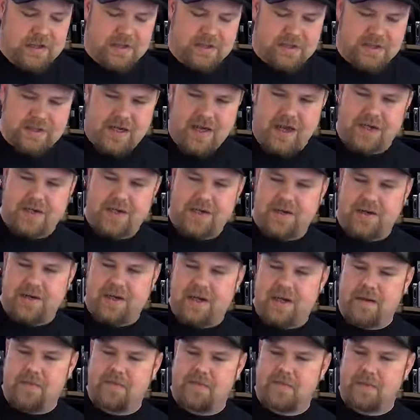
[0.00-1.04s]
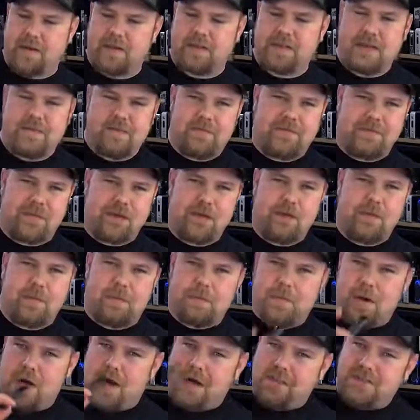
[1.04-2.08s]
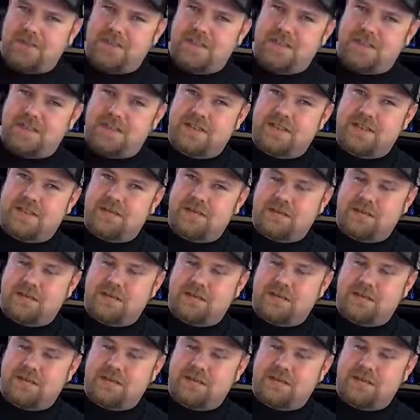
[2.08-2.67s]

So got it loaded up. Let's have a few puffs,